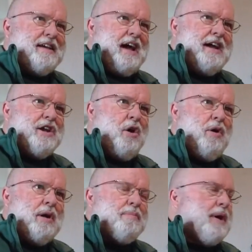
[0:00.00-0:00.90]
I
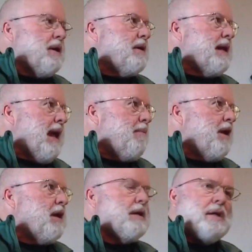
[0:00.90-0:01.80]
know it, but damn
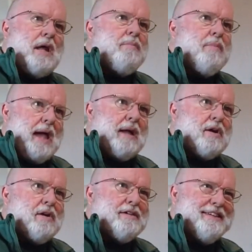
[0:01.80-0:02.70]
it, it doesn't
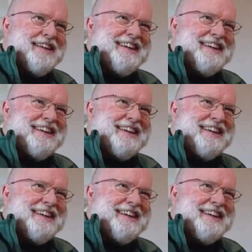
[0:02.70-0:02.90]
matter. yeah.